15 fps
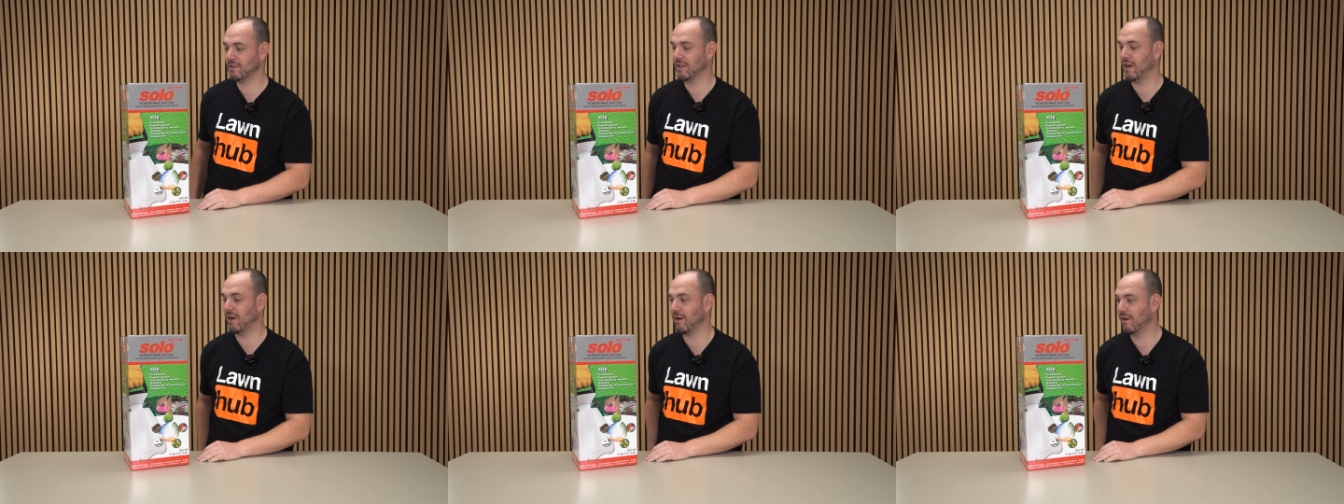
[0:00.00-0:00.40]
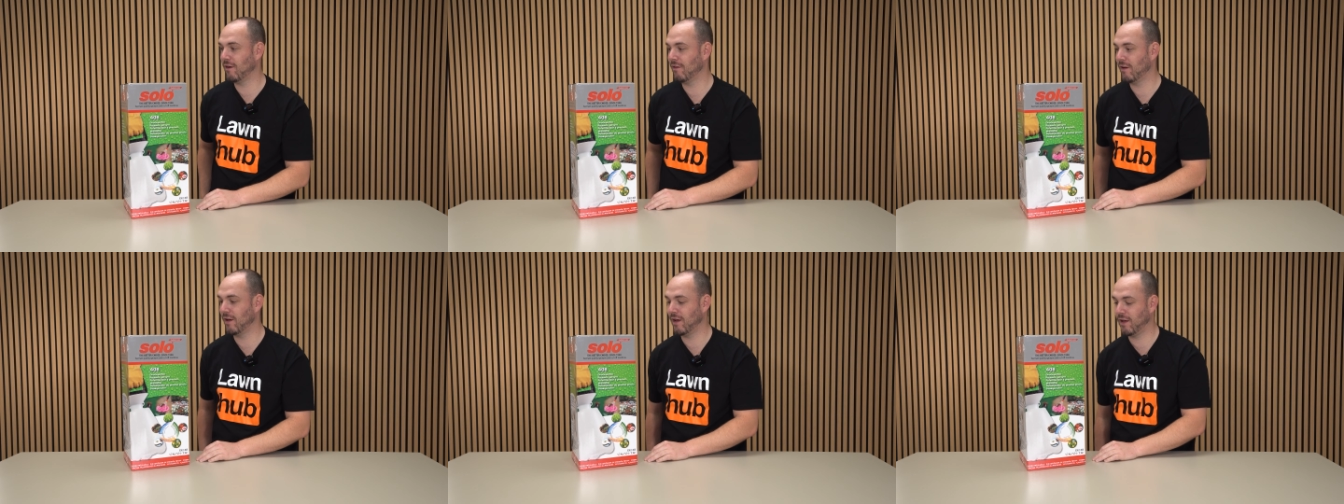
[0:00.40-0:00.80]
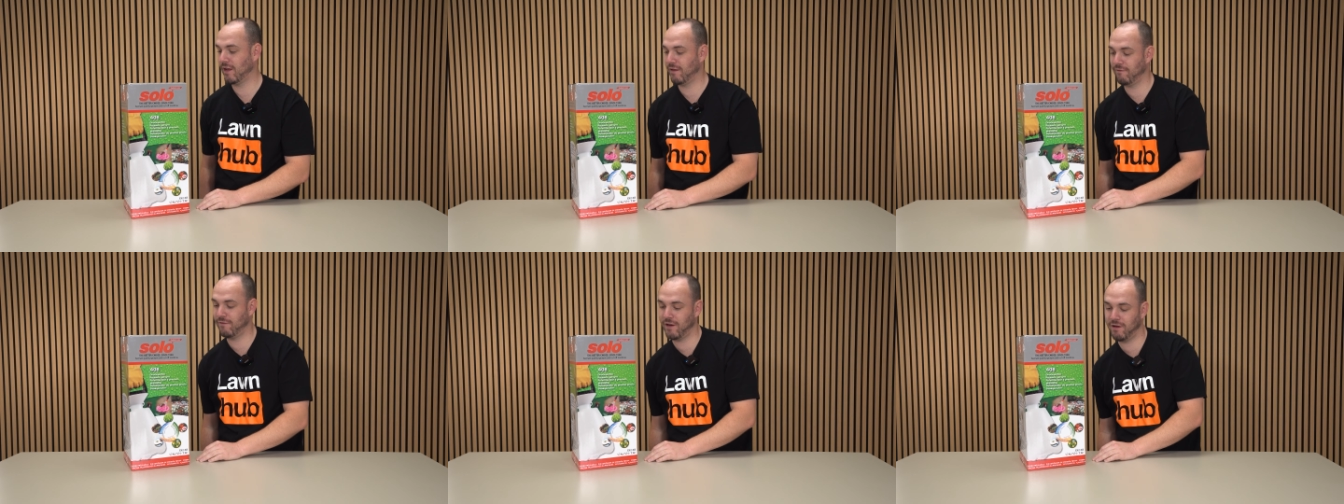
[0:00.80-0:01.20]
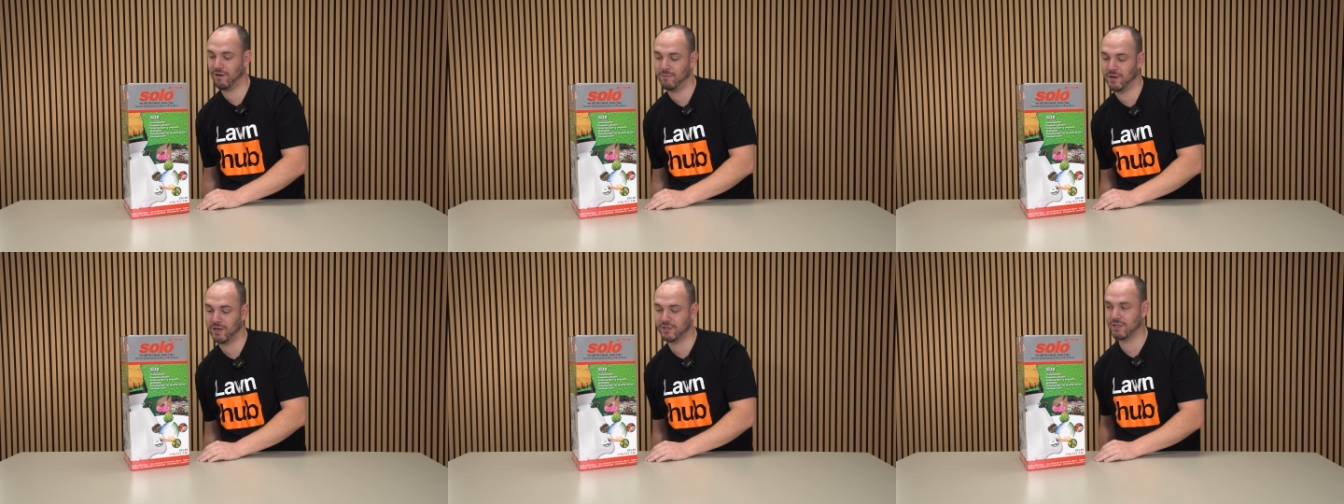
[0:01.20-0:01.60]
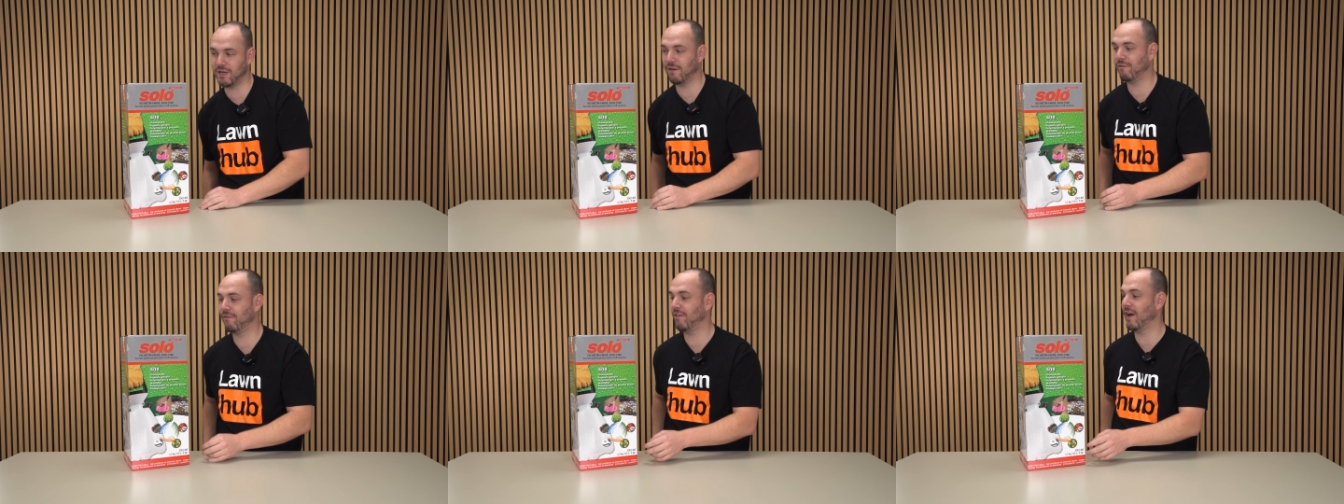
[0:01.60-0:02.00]
They are very much
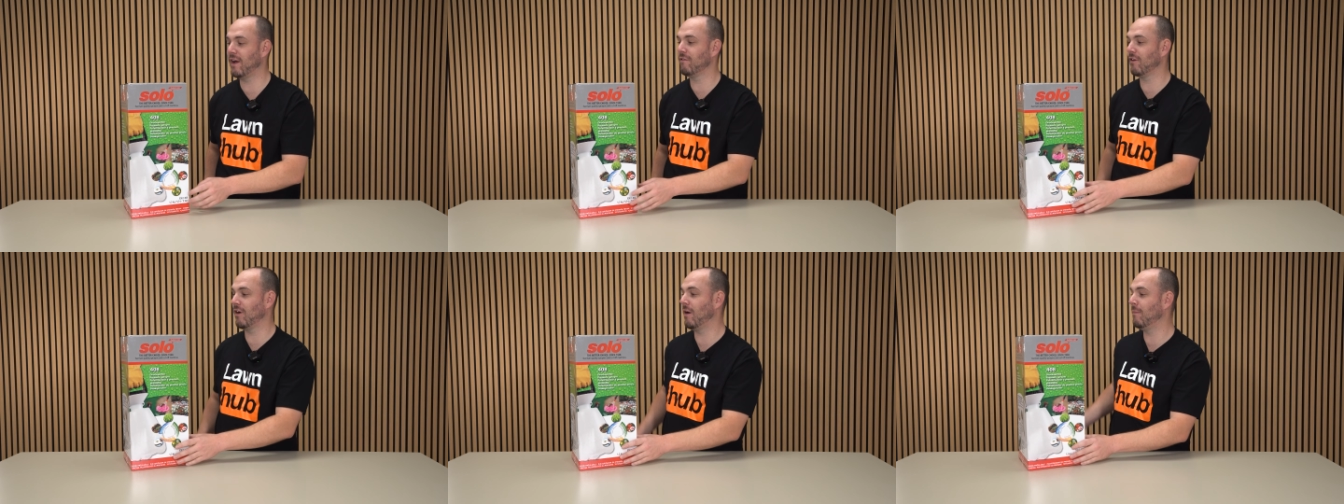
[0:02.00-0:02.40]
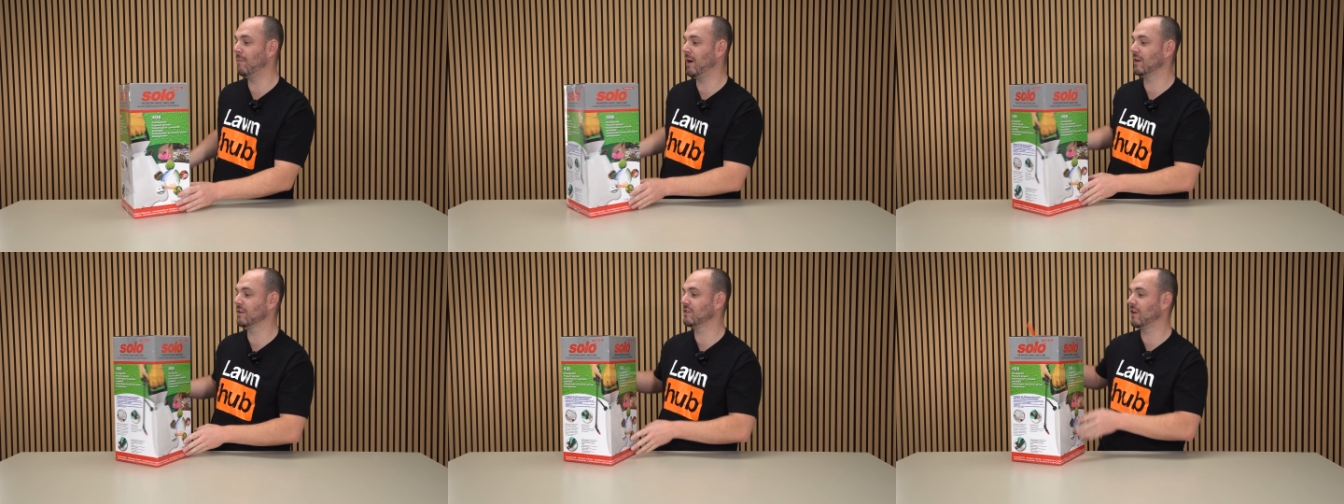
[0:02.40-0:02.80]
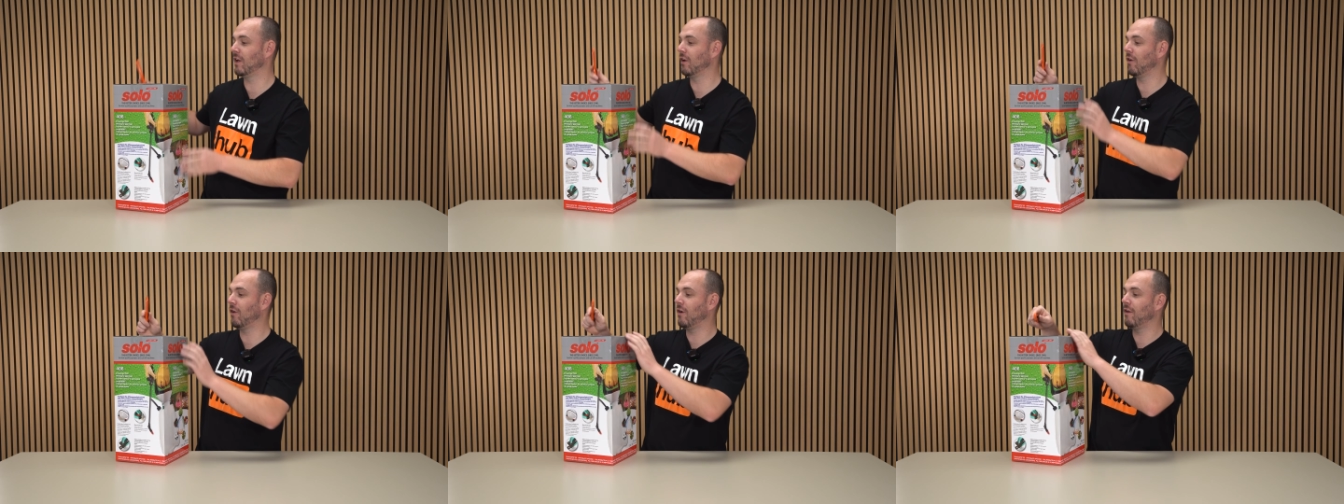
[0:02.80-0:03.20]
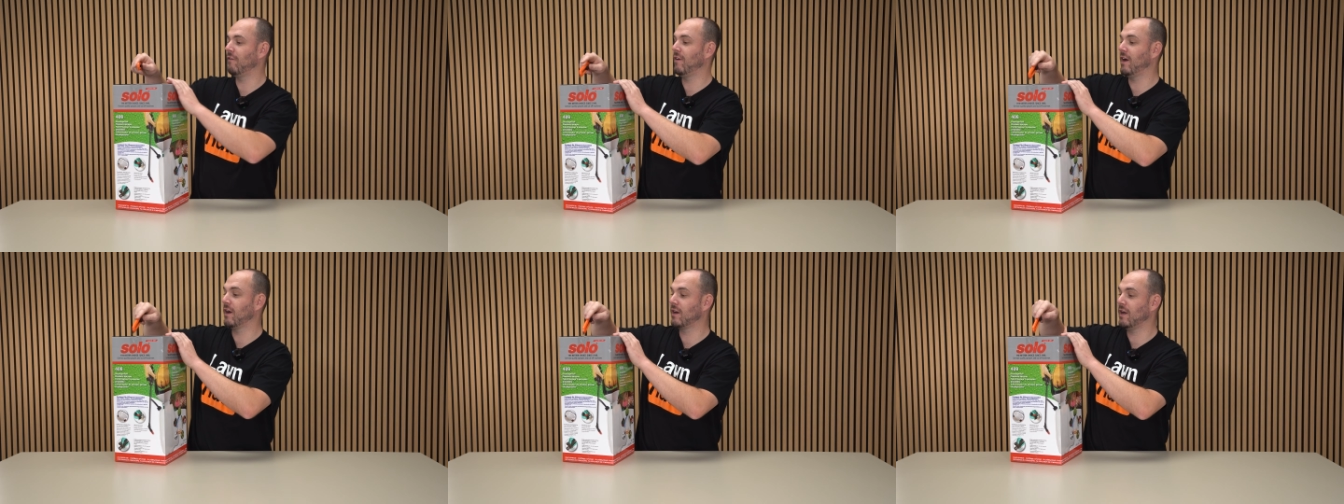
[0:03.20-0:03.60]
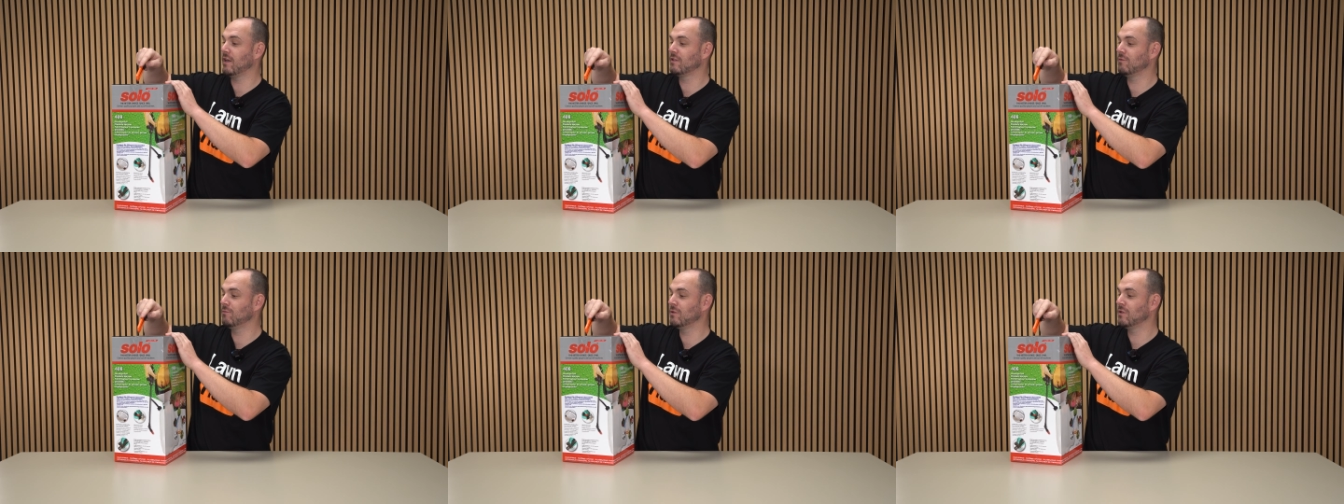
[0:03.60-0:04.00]
a favorite amongst a lot of our
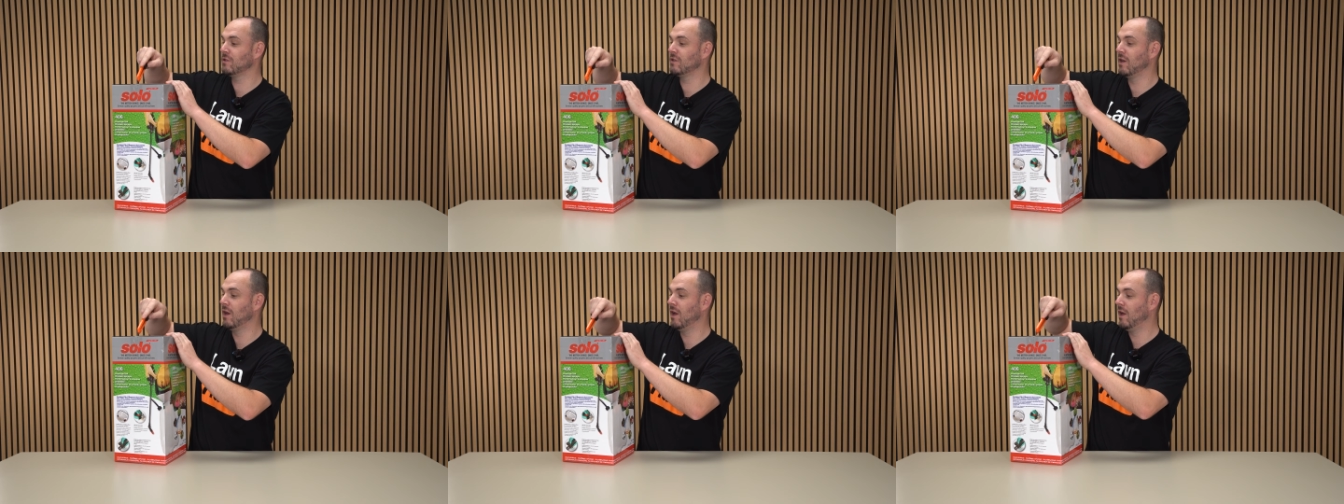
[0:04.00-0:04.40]
customers,